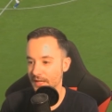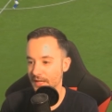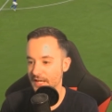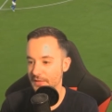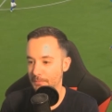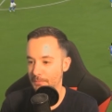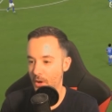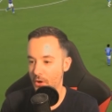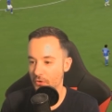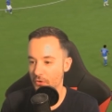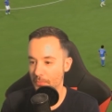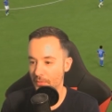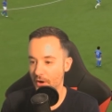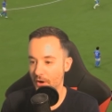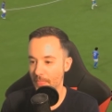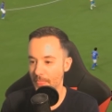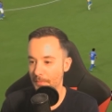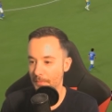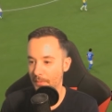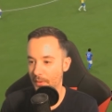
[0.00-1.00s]
Here's Pogba
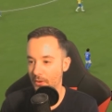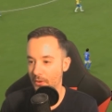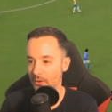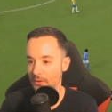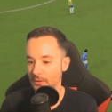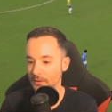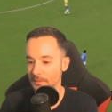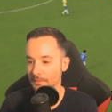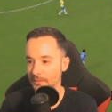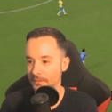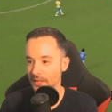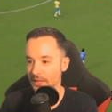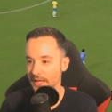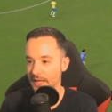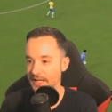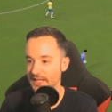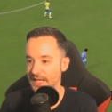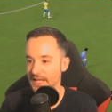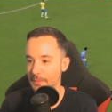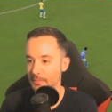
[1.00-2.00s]
on the ball.
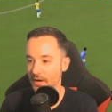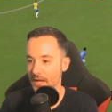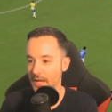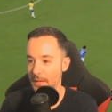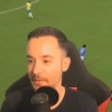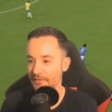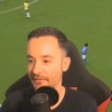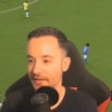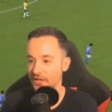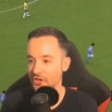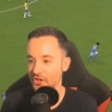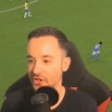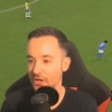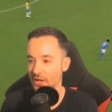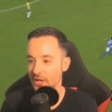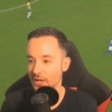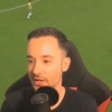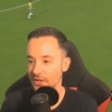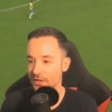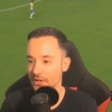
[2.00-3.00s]
Here's Ibrahimovic
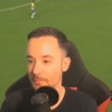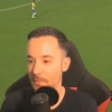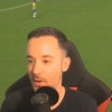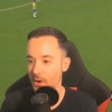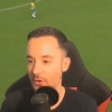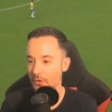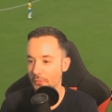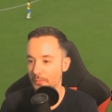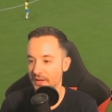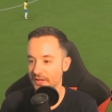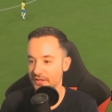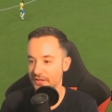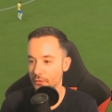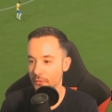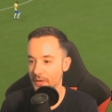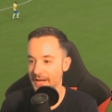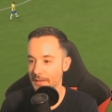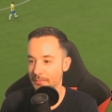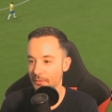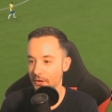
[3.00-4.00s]
to Pogba to
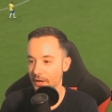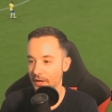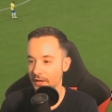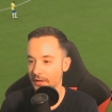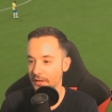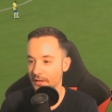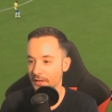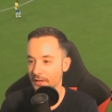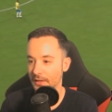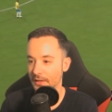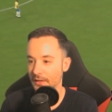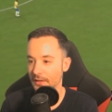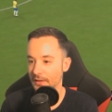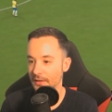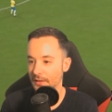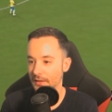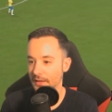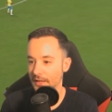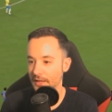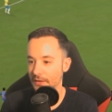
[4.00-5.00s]
Ibra.
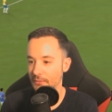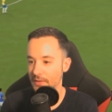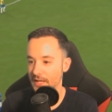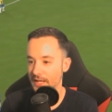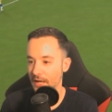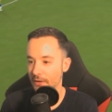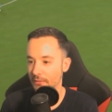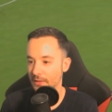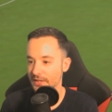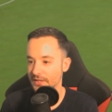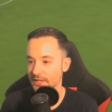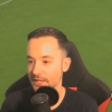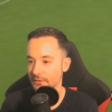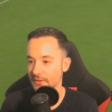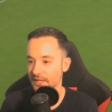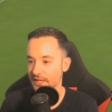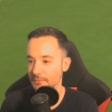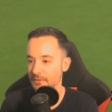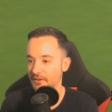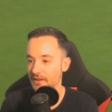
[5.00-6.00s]
Here we go. Let's do
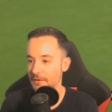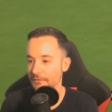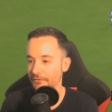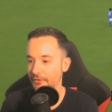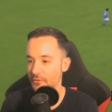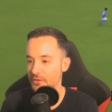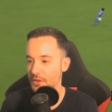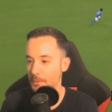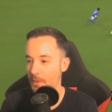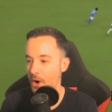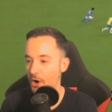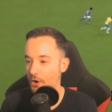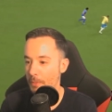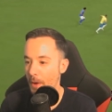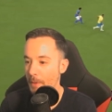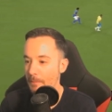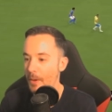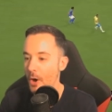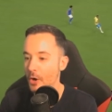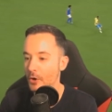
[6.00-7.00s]
this. Play through to
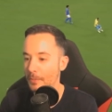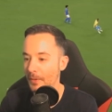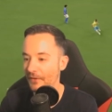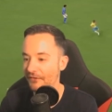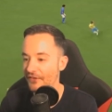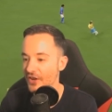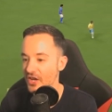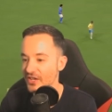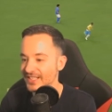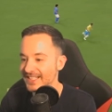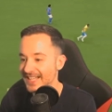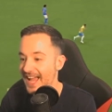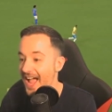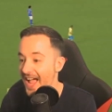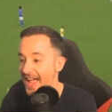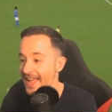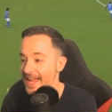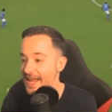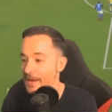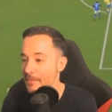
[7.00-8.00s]
Pogba. Pogba first
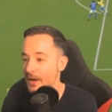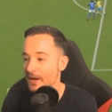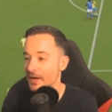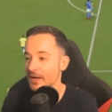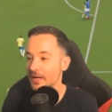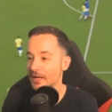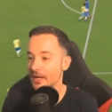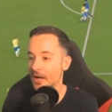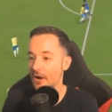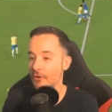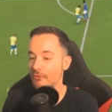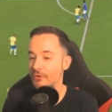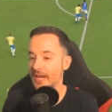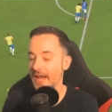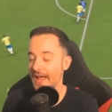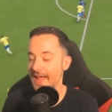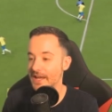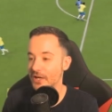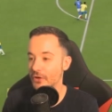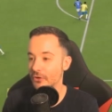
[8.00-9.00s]
time!
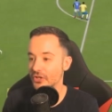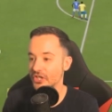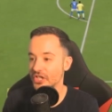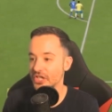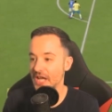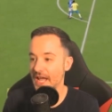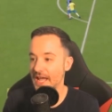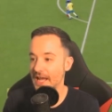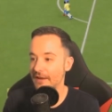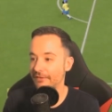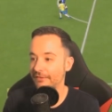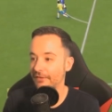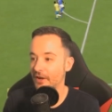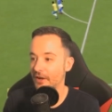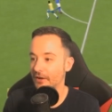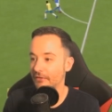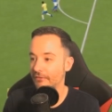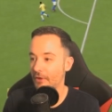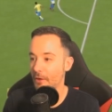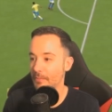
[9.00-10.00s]
Okay, good save
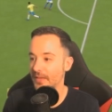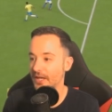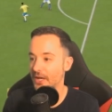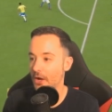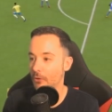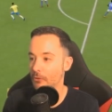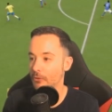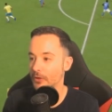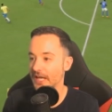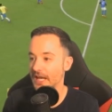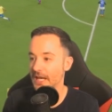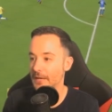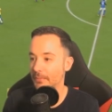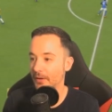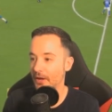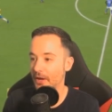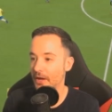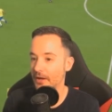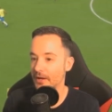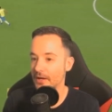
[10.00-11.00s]
from the
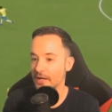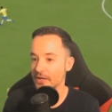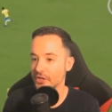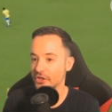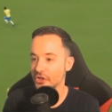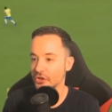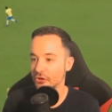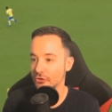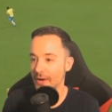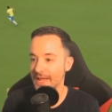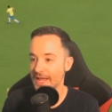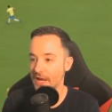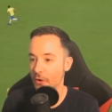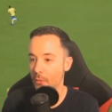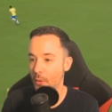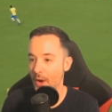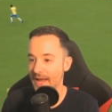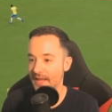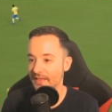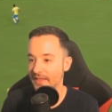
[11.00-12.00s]
goalkeeper. Straight
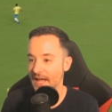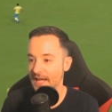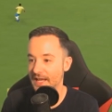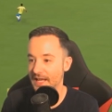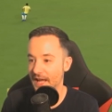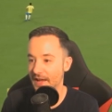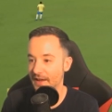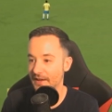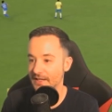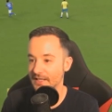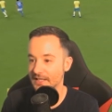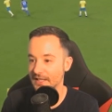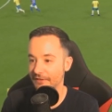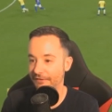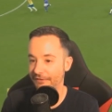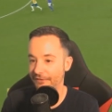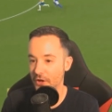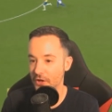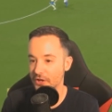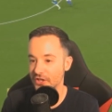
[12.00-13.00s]
away there, guys. The
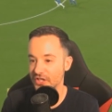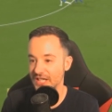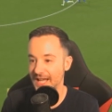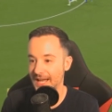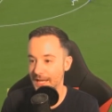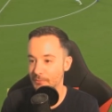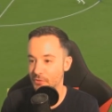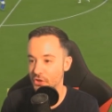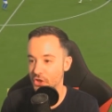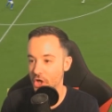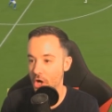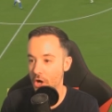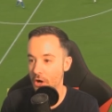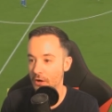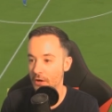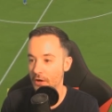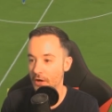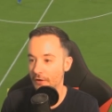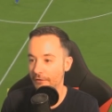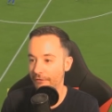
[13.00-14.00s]
first time
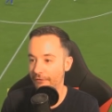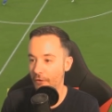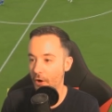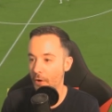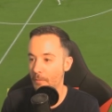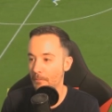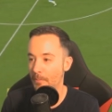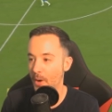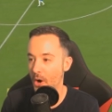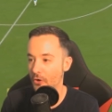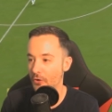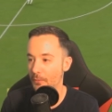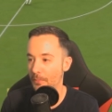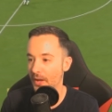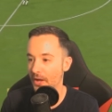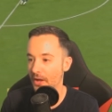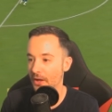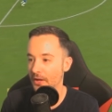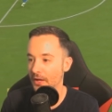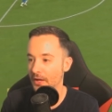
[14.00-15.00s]
shot from Pogba.